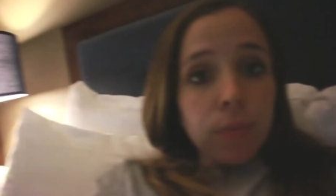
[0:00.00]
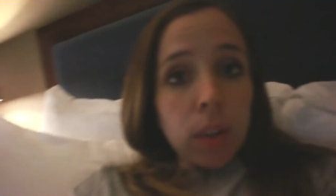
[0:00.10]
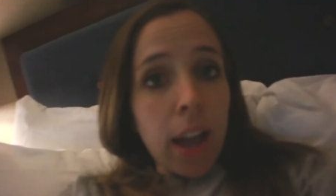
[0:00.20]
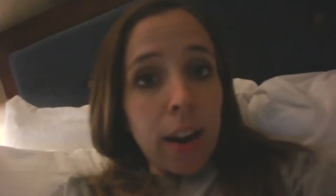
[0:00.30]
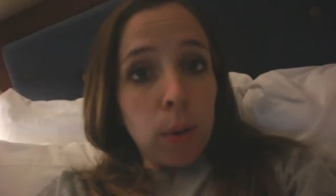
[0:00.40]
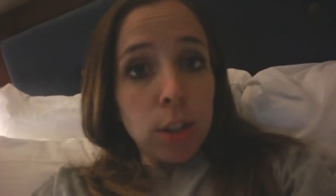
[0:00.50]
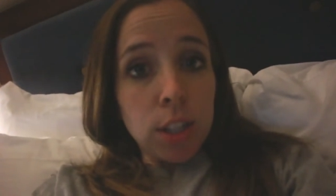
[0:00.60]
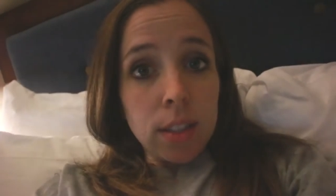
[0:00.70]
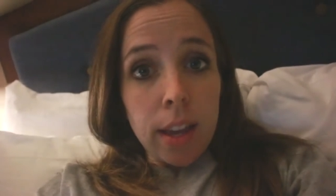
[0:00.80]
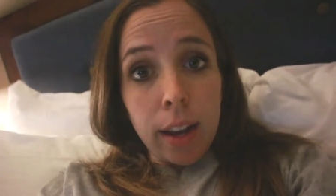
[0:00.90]
I, I don't know what
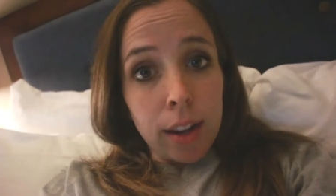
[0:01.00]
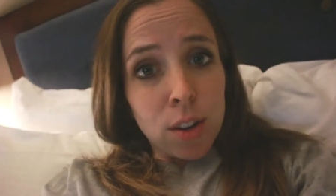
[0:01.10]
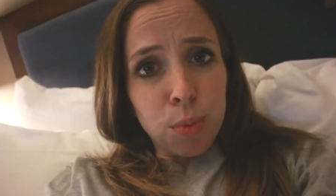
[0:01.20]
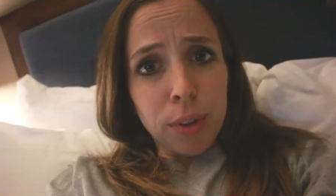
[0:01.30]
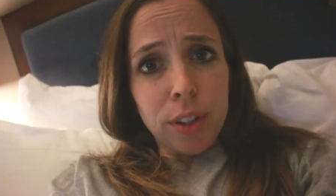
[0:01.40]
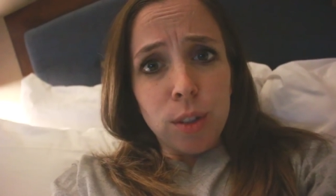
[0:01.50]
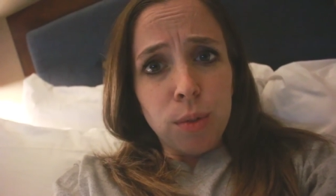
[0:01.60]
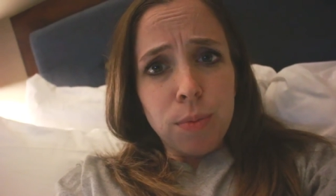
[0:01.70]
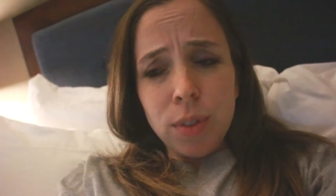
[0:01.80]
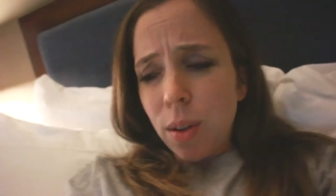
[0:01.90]
she's saying. I normally
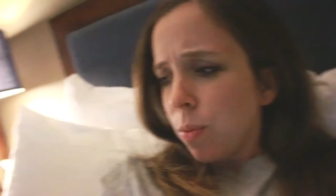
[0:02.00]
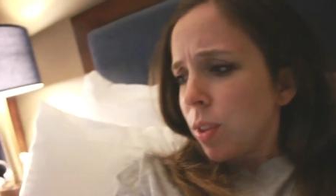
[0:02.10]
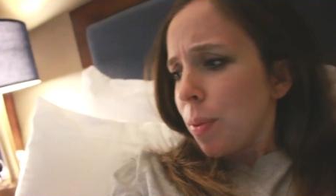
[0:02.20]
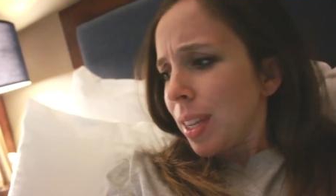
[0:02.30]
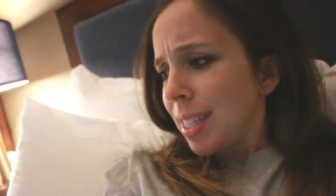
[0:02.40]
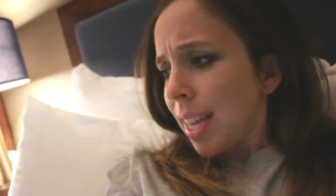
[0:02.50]
do. So, something's